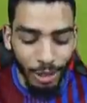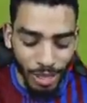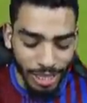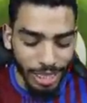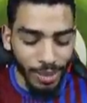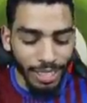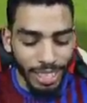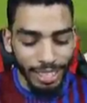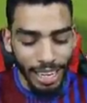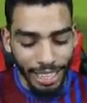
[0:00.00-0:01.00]
You can see right
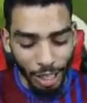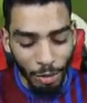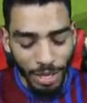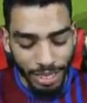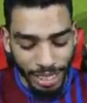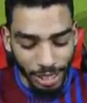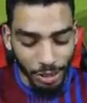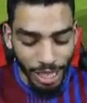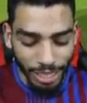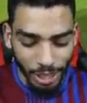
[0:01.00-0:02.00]
there that Lionel Messi and
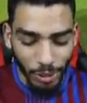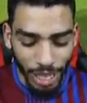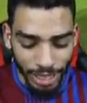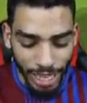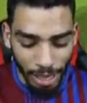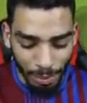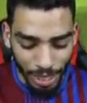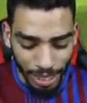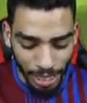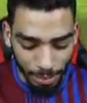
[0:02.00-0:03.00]
Ronaldinho kind of
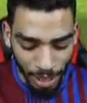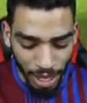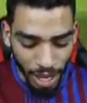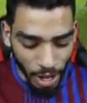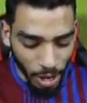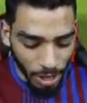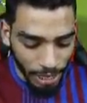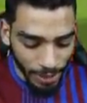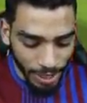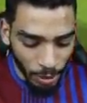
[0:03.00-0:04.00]
helping a little bit.
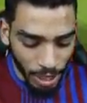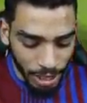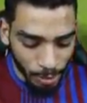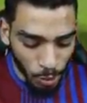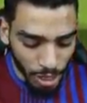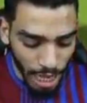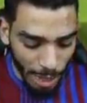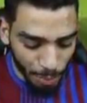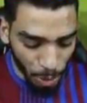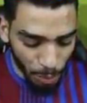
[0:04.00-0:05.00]
Okay, right now let's build
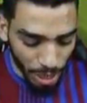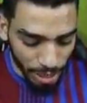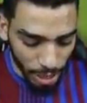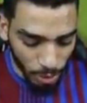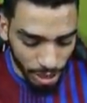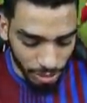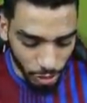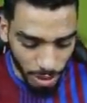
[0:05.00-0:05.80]
a proper attack with this